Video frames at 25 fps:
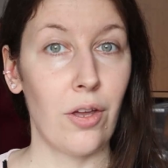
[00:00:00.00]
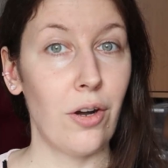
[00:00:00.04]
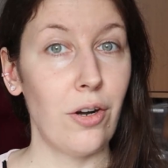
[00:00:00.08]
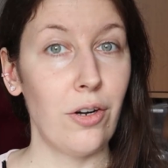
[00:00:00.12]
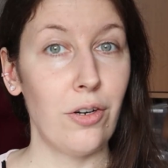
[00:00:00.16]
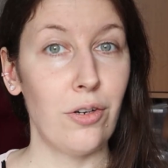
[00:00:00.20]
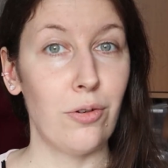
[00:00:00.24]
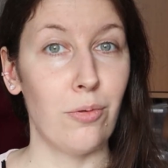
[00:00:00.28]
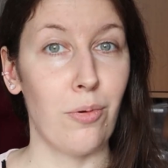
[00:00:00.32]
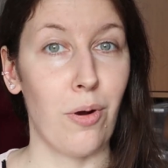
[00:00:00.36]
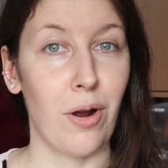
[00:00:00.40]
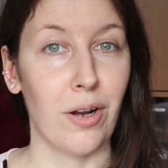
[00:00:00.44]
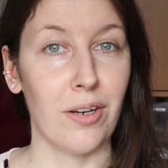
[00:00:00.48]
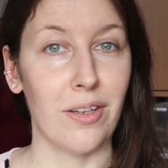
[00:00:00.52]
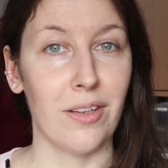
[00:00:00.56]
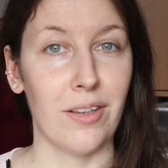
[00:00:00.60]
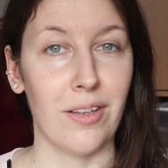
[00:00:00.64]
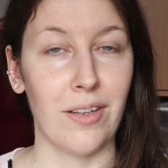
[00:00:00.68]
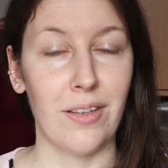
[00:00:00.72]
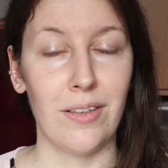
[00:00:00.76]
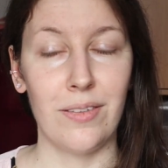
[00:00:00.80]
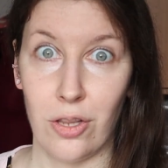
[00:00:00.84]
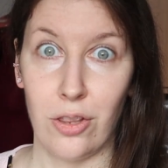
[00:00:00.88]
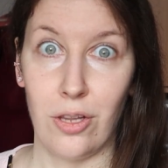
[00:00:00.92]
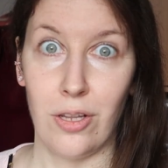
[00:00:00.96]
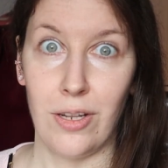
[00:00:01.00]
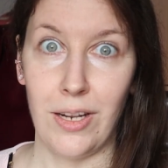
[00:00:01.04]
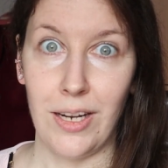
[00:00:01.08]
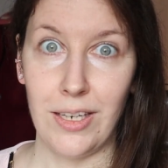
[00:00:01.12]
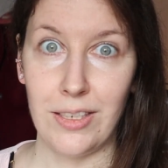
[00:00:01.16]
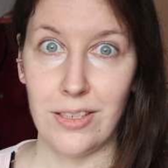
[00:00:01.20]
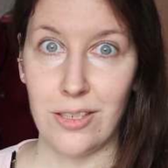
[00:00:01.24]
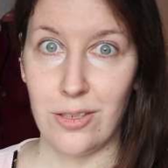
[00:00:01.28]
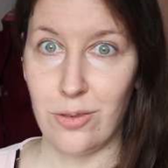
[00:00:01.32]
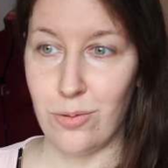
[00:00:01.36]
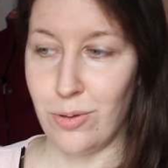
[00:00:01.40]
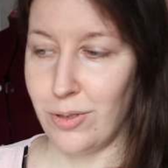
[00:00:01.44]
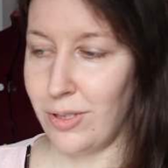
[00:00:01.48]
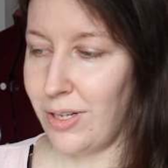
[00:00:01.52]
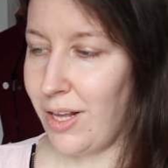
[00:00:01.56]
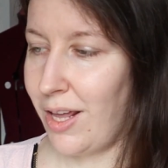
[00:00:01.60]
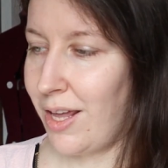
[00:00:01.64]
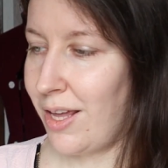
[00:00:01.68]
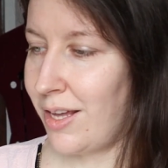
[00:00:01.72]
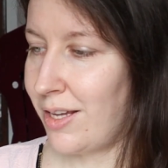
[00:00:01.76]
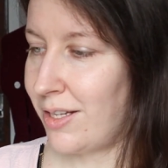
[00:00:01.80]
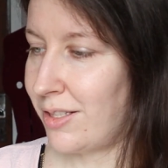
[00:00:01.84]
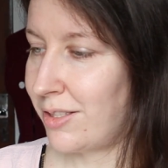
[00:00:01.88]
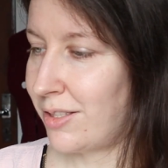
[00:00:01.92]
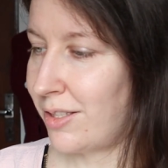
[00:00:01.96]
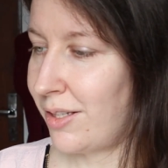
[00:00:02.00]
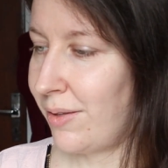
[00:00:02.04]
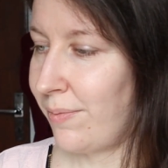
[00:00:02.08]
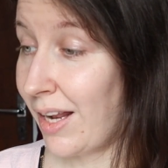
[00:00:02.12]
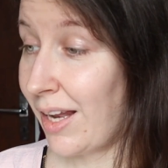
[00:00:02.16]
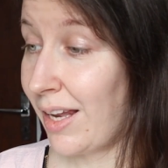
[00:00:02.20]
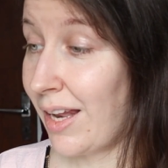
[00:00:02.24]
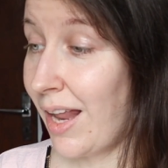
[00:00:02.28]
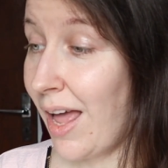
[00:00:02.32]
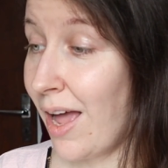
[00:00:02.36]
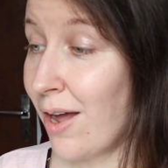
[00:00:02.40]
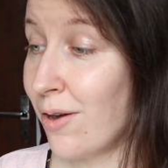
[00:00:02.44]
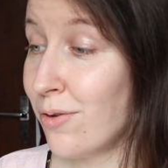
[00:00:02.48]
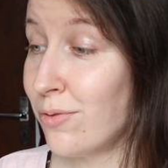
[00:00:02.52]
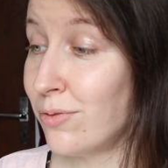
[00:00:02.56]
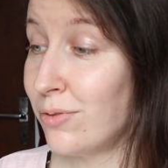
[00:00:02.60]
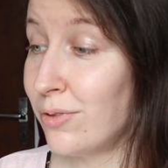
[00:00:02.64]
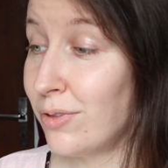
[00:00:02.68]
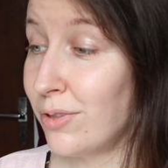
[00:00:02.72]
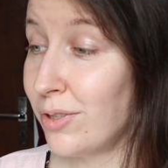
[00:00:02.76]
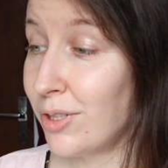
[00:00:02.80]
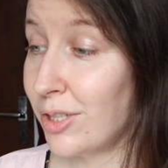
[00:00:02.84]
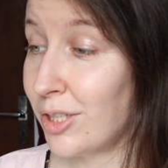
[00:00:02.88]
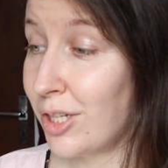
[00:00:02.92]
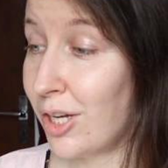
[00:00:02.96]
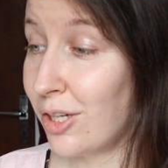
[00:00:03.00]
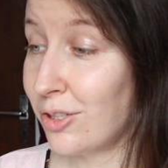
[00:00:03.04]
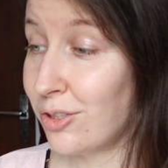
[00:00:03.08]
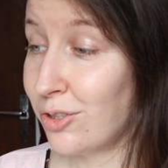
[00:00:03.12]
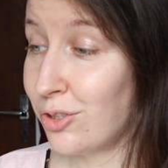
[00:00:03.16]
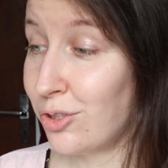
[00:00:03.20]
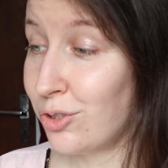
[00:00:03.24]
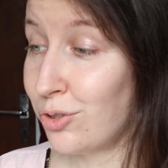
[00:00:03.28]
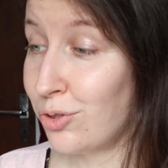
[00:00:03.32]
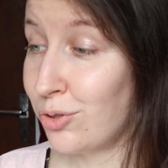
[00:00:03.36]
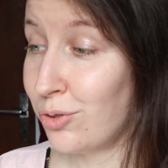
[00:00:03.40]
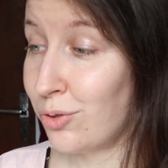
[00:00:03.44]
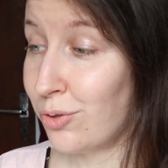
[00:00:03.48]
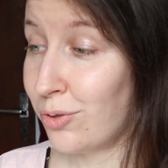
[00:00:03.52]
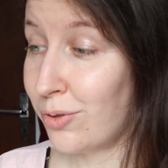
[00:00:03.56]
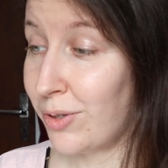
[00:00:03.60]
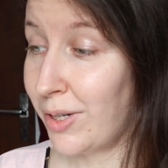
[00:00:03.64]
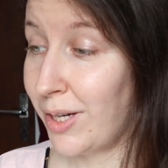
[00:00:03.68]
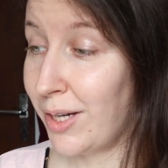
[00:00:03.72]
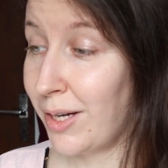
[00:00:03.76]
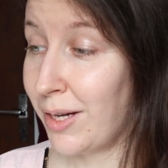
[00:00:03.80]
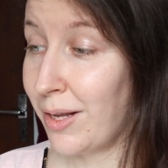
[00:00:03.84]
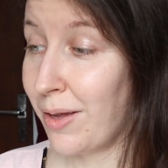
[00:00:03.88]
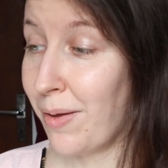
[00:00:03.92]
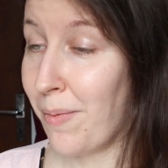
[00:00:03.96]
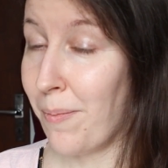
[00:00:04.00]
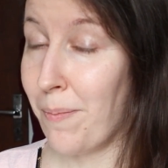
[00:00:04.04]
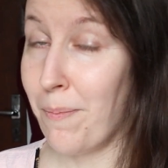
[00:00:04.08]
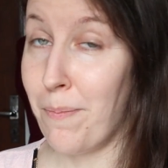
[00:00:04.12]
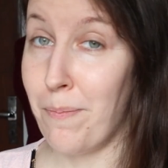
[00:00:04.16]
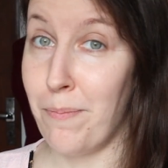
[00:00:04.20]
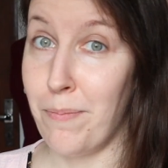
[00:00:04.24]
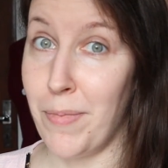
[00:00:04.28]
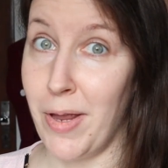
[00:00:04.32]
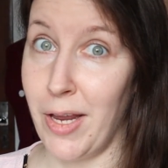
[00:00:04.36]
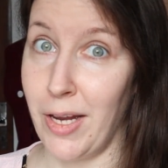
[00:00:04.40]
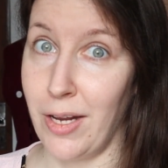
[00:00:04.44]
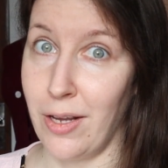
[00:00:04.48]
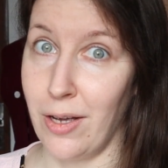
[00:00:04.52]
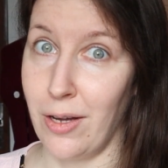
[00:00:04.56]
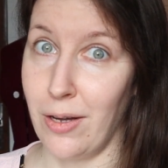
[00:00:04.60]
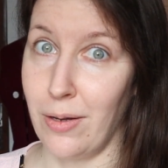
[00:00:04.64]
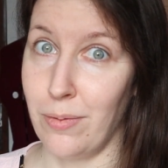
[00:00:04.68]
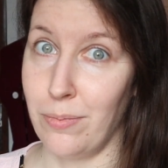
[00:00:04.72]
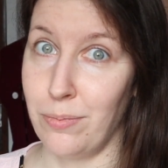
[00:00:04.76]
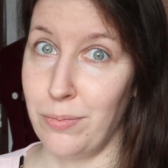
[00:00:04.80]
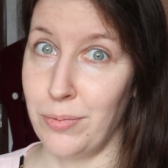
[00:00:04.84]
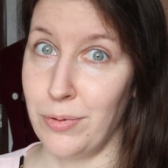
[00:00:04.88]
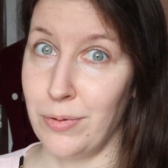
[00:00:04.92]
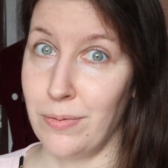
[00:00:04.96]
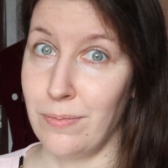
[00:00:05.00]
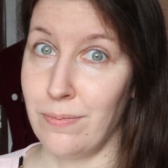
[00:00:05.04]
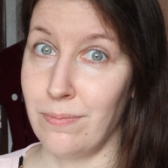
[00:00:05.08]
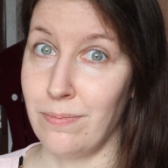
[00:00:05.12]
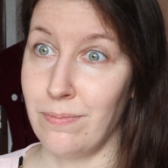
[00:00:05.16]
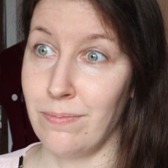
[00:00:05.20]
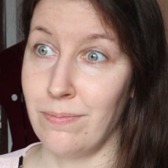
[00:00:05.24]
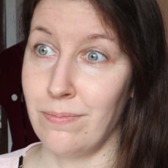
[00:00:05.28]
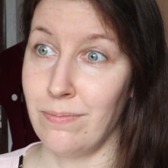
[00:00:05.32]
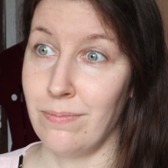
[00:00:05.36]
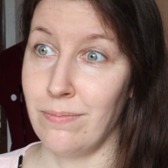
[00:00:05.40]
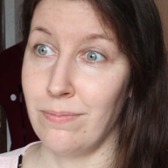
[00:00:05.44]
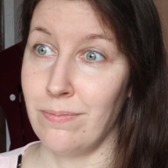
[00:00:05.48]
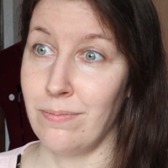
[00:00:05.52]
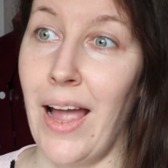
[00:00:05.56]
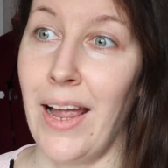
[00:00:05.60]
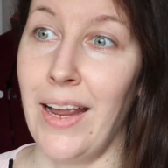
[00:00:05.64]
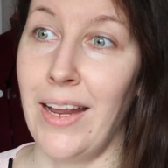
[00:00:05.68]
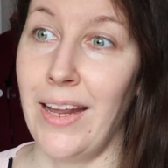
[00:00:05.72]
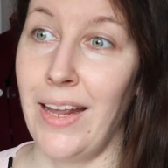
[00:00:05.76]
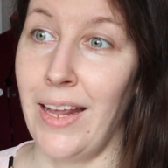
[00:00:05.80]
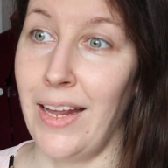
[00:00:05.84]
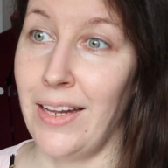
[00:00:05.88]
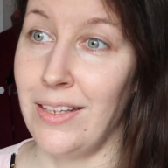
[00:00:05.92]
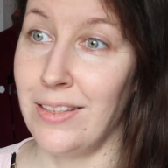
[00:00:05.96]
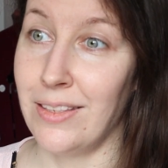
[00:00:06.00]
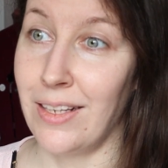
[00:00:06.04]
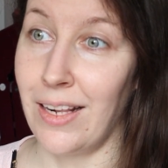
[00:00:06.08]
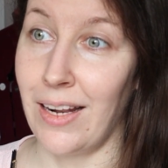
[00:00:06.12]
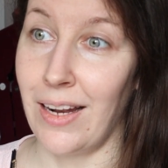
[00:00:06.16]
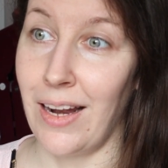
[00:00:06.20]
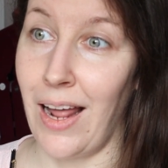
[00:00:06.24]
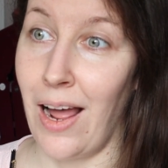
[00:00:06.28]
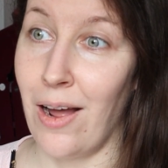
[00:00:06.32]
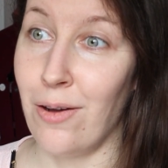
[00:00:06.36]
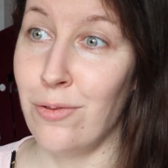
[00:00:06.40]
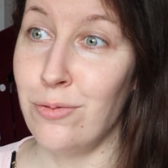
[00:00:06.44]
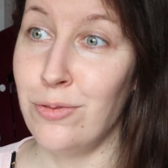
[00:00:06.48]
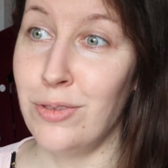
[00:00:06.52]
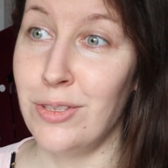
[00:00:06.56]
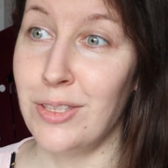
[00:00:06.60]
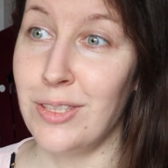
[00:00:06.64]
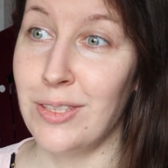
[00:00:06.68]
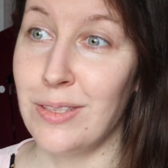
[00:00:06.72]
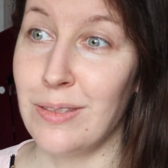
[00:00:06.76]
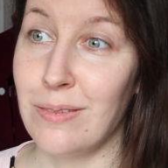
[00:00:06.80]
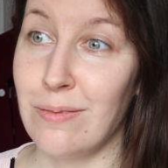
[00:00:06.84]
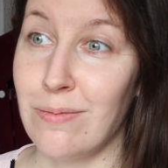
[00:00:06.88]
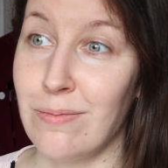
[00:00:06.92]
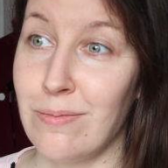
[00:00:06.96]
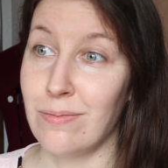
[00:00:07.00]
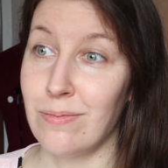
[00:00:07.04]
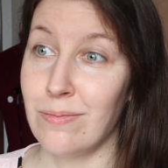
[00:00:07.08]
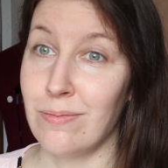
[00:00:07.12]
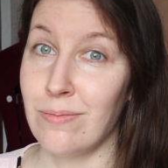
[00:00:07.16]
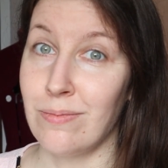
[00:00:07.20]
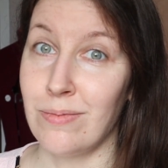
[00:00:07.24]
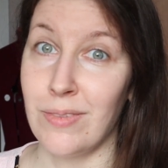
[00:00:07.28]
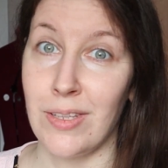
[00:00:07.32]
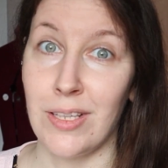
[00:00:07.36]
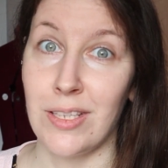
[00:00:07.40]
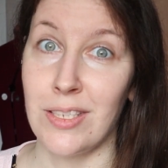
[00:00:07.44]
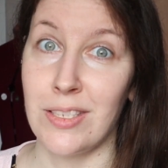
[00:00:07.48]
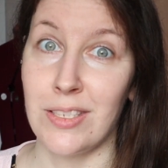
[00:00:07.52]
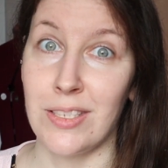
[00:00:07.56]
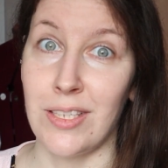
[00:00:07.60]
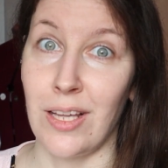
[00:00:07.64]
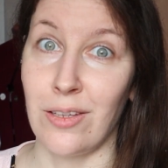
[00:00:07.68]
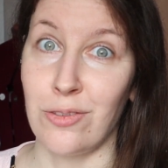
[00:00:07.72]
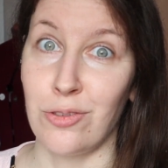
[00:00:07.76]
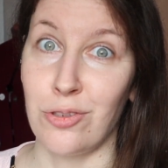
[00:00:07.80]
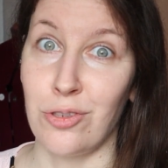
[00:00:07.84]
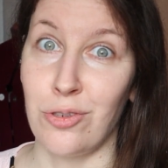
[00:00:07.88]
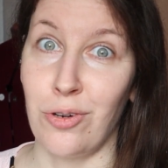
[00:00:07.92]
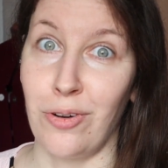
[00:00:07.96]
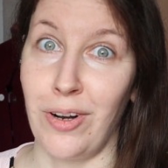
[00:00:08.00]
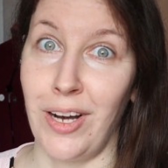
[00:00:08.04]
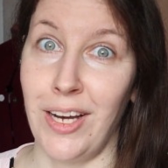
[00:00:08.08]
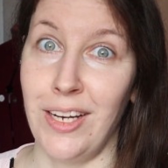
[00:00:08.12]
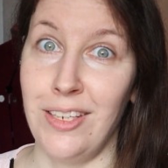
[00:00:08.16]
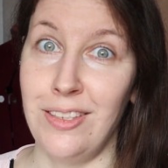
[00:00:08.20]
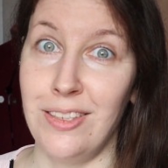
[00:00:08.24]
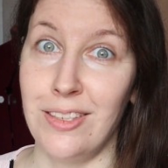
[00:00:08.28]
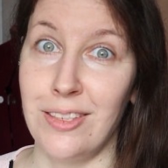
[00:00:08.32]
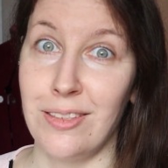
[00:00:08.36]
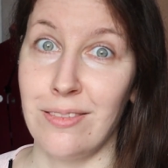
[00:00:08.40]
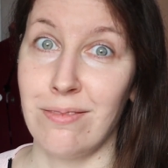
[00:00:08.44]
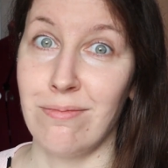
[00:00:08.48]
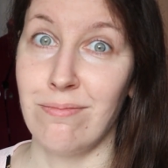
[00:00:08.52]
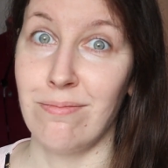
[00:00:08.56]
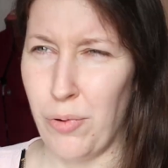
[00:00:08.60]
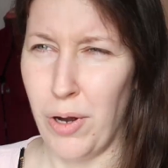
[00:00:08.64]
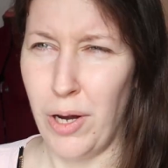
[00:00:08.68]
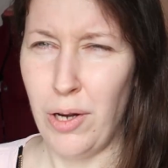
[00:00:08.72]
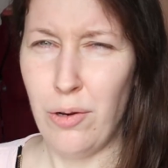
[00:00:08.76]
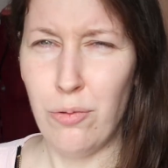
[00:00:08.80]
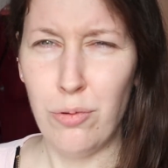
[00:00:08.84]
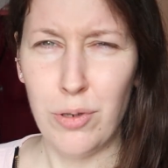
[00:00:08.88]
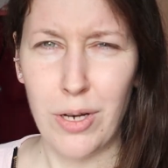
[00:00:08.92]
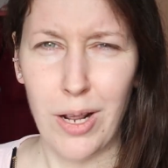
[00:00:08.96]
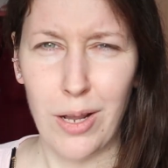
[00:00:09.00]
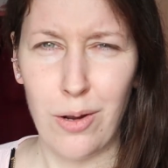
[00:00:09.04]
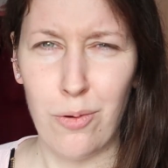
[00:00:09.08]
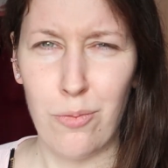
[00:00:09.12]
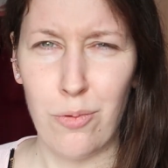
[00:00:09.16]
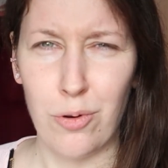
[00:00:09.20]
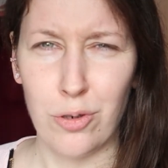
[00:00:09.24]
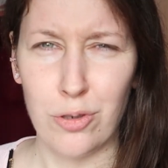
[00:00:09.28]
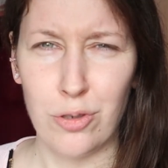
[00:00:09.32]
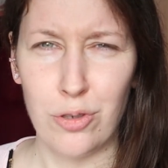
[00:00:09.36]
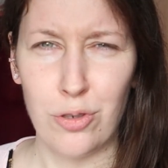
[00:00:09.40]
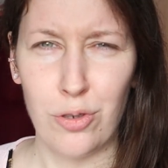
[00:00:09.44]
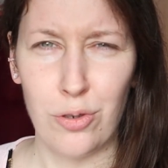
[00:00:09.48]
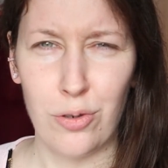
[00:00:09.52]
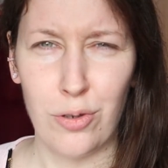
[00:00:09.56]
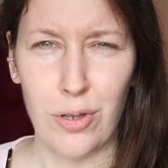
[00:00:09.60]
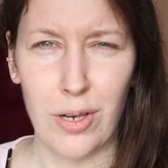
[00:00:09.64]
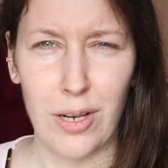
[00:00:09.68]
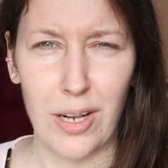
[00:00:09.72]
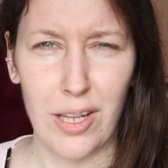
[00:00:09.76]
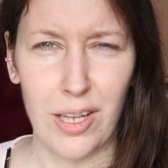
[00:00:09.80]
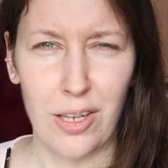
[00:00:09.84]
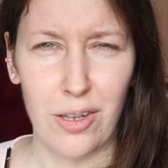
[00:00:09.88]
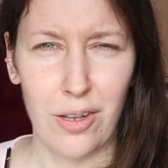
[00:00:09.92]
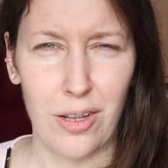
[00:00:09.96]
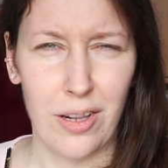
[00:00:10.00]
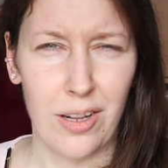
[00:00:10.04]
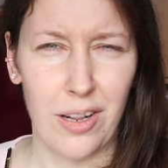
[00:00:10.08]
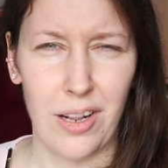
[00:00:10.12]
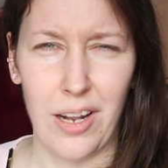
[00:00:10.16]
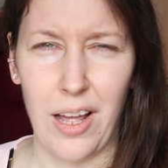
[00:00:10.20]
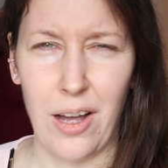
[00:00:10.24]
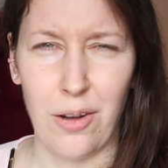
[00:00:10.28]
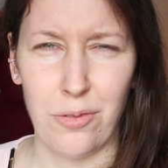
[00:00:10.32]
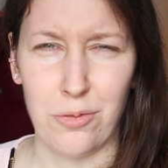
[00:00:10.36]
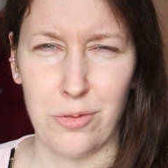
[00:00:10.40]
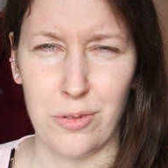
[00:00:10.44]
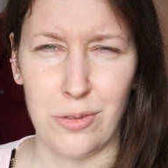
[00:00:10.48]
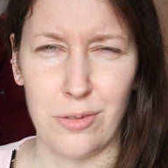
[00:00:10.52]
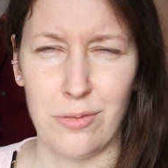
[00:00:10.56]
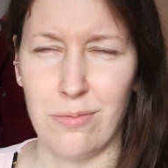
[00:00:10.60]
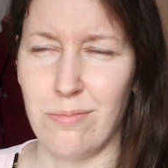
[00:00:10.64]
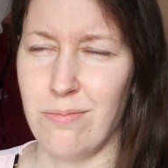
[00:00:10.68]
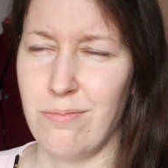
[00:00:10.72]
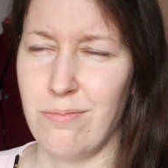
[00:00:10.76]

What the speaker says: Third one. So the next one is clown contouring makeup. I hate clowns. Sounds great. Why would I want to look like a clown?